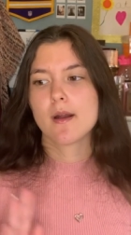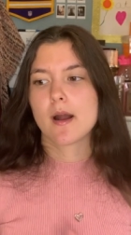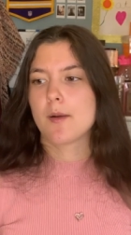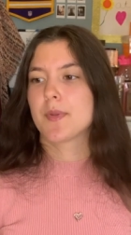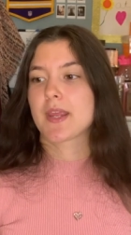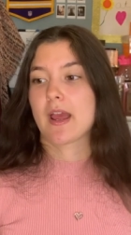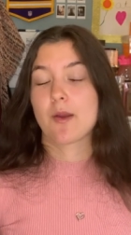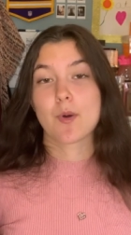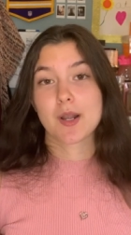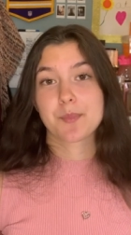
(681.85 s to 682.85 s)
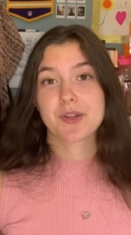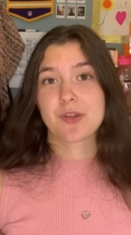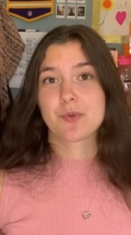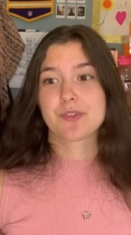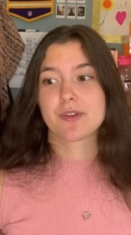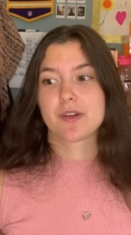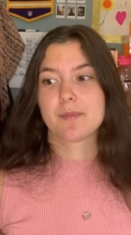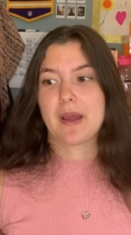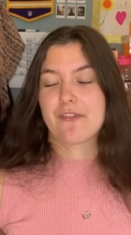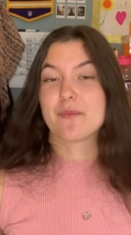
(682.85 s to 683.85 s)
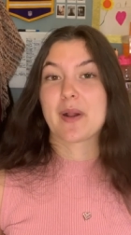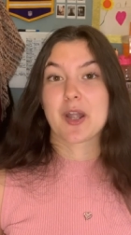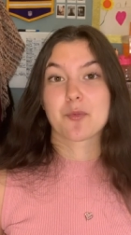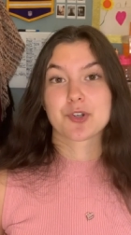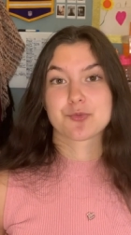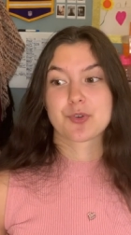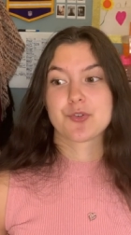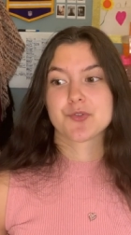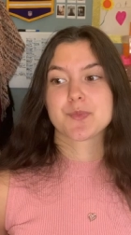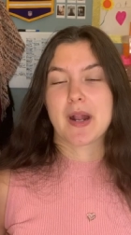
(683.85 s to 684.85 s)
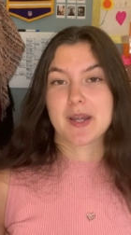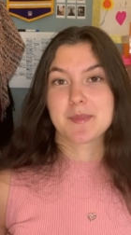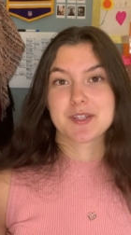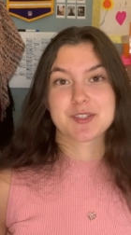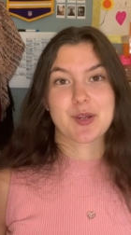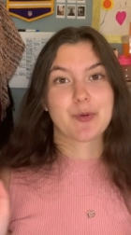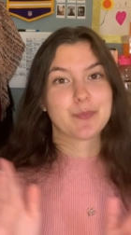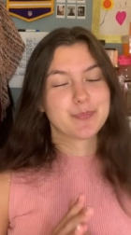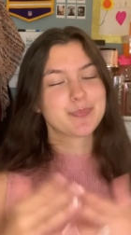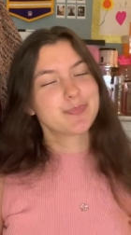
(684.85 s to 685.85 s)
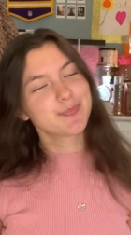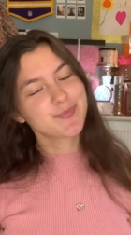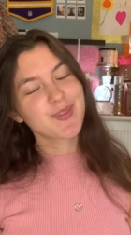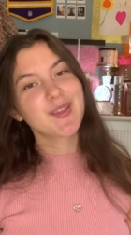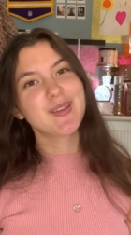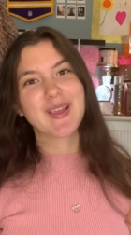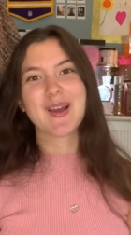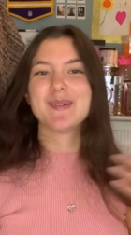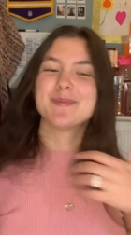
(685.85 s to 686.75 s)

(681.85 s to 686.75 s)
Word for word: Um, but yeah, I want to pair that with the Bath & Body Works Rose Body Mist, so yeah.